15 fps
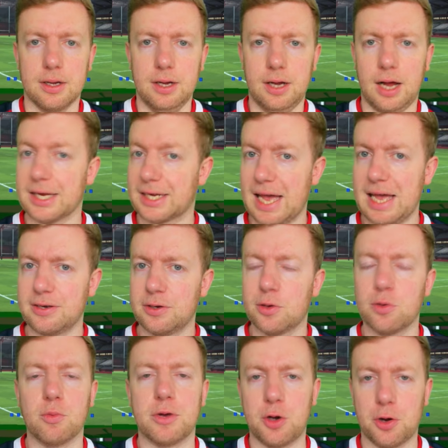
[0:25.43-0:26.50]
Again,
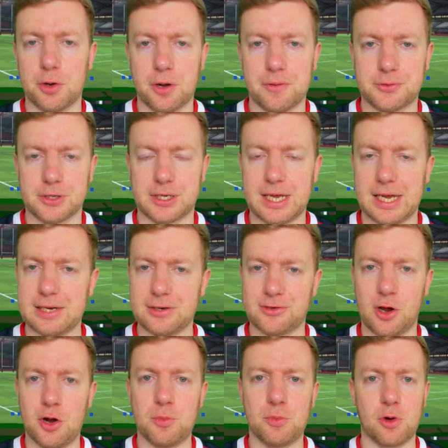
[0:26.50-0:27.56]
we're not off to King's
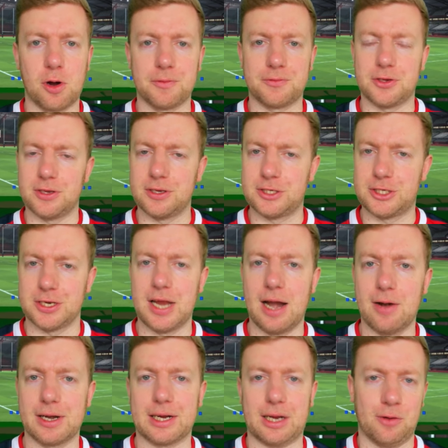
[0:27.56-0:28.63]
Home, we're off to the
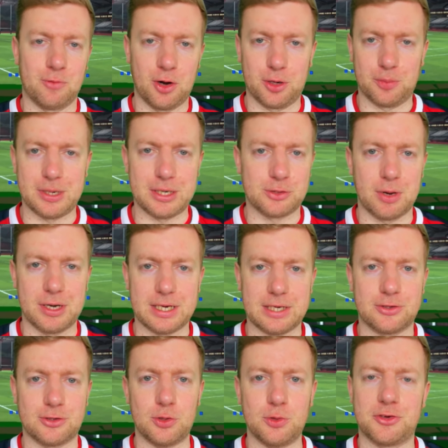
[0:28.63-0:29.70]
generic Rugby
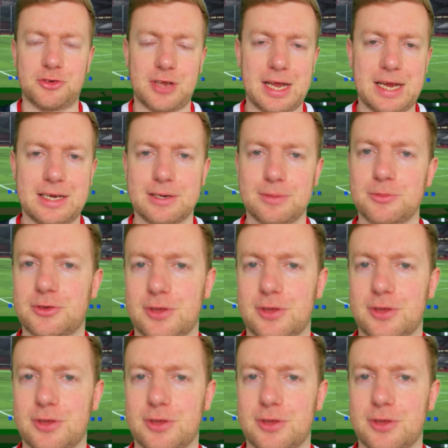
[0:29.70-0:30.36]
22 stadiums that